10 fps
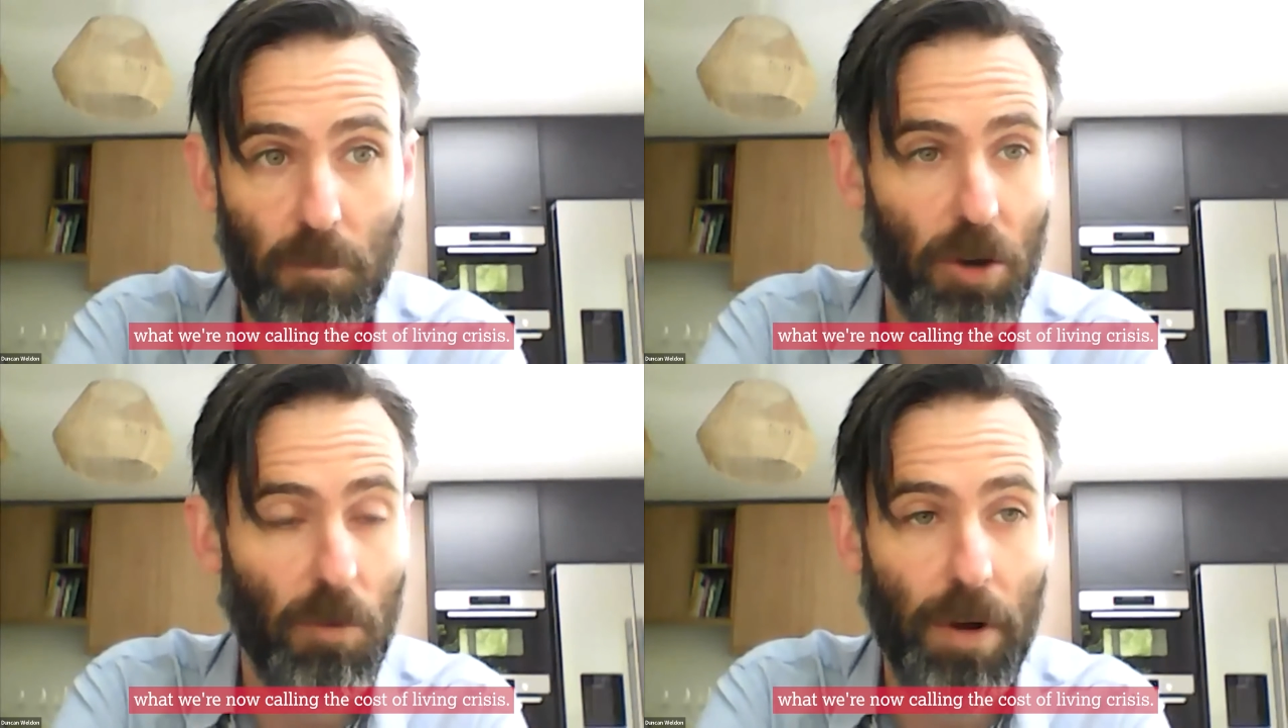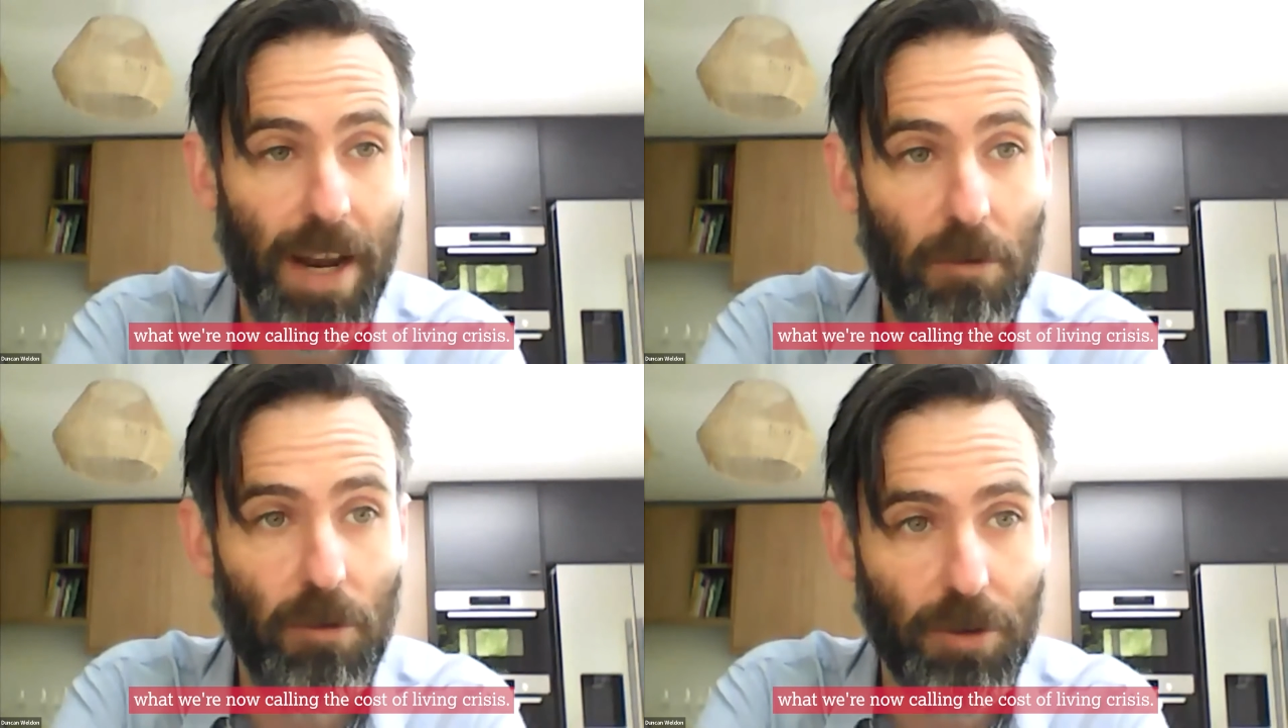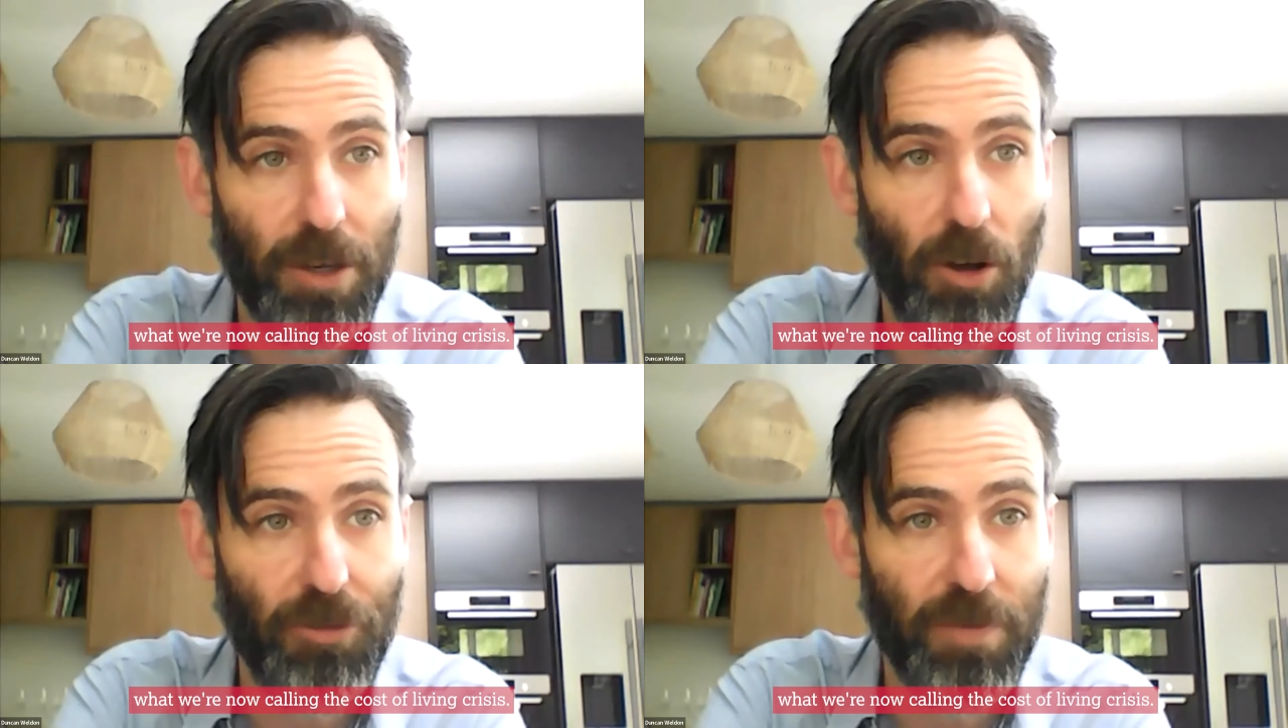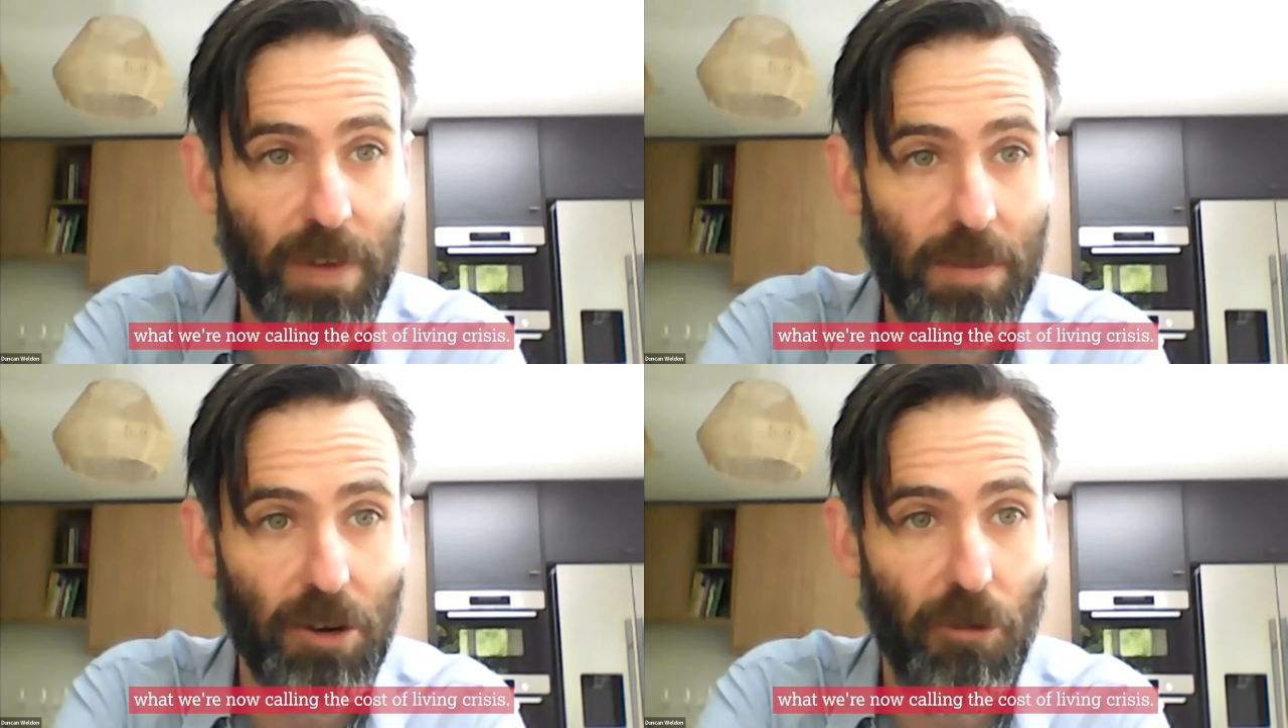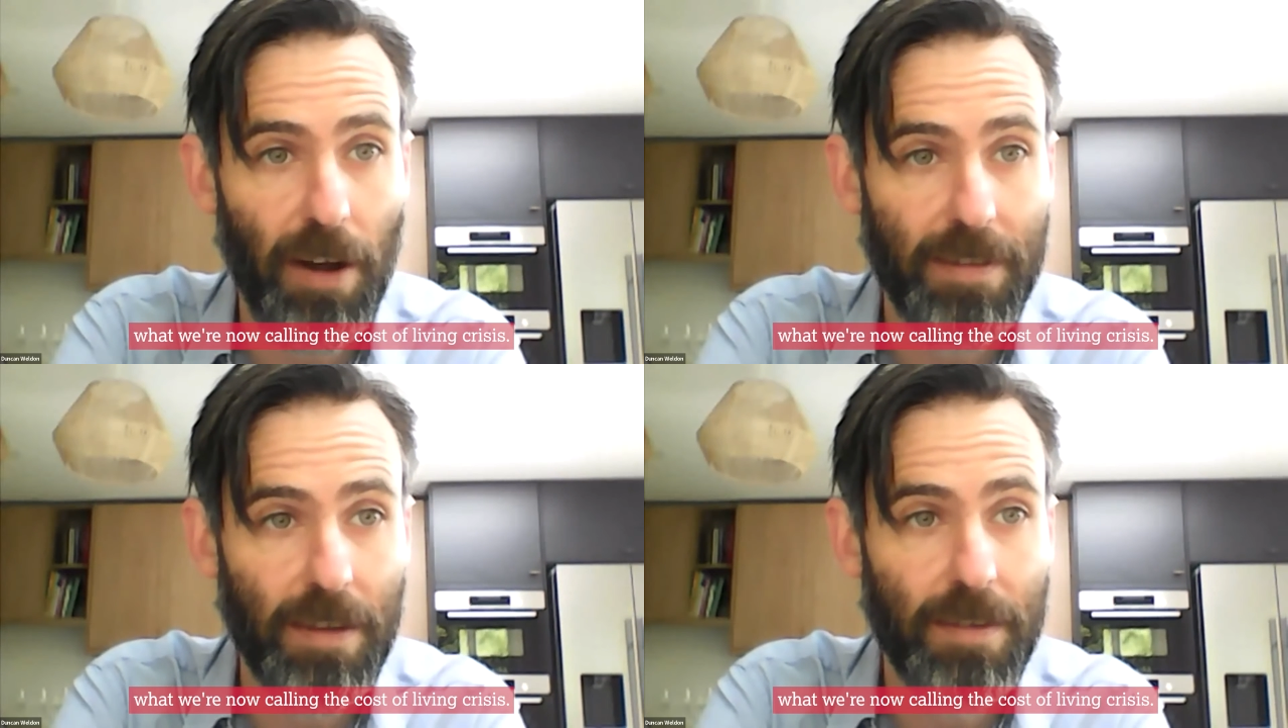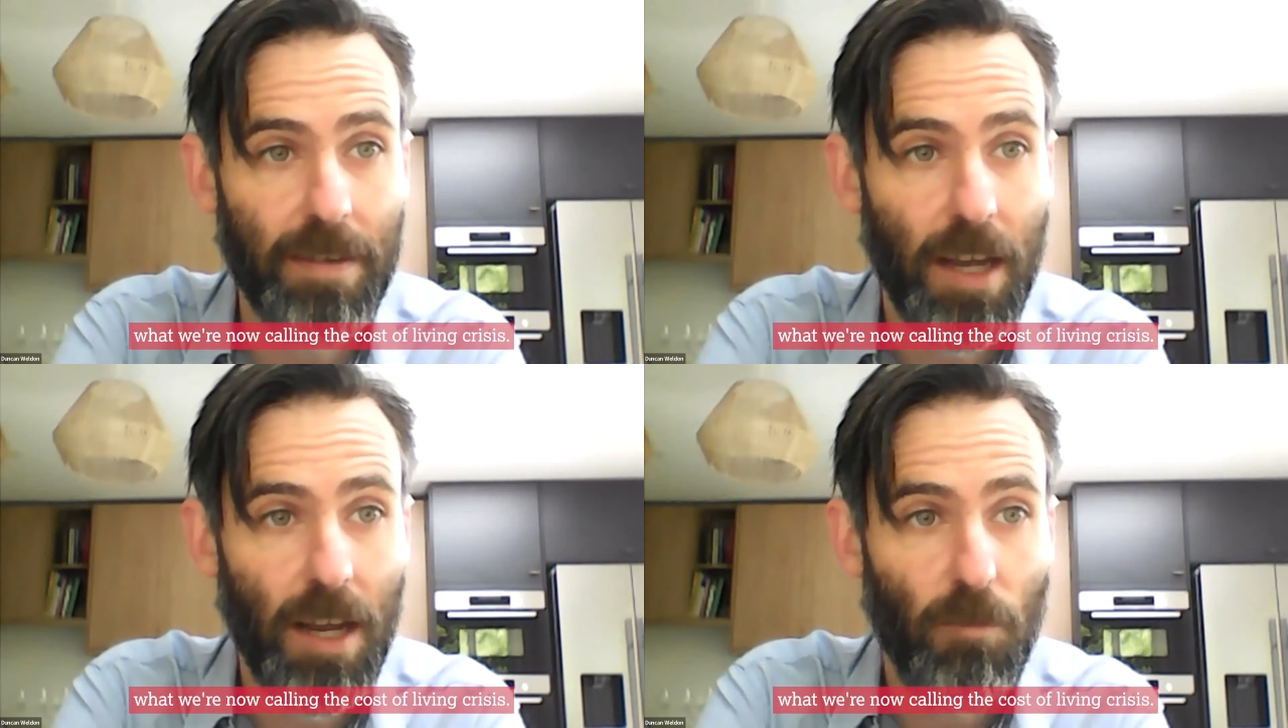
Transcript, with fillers: you know what we're now calling the cost of living crisis.